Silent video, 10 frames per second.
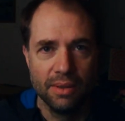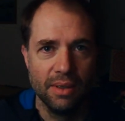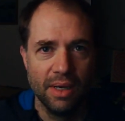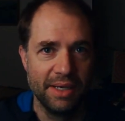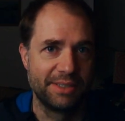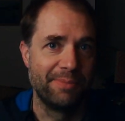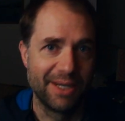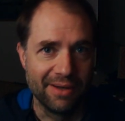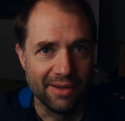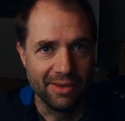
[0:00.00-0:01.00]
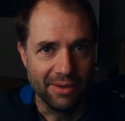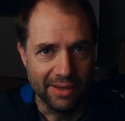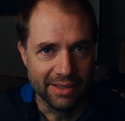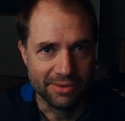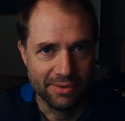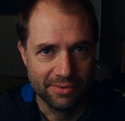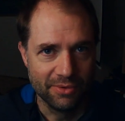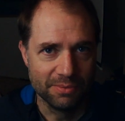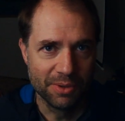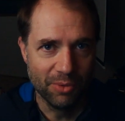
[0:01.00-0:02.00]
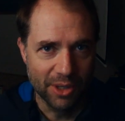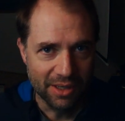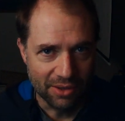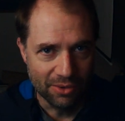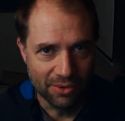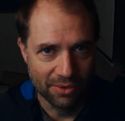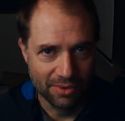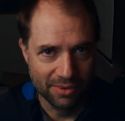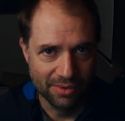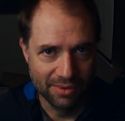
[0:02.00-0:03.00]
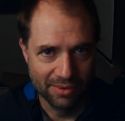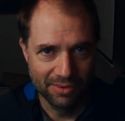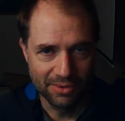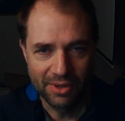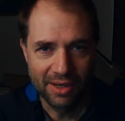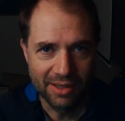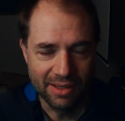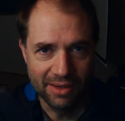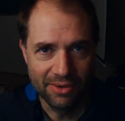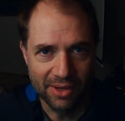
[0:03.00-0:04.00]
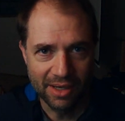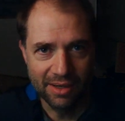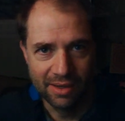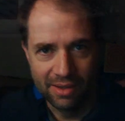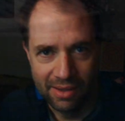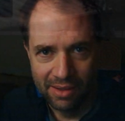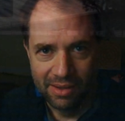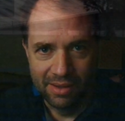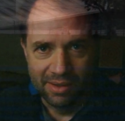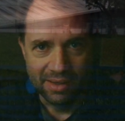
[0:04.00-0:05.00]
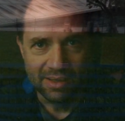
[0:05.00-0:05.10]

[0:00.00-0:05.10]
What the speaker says: expect nothing less from someone like you. We were talking the other day, and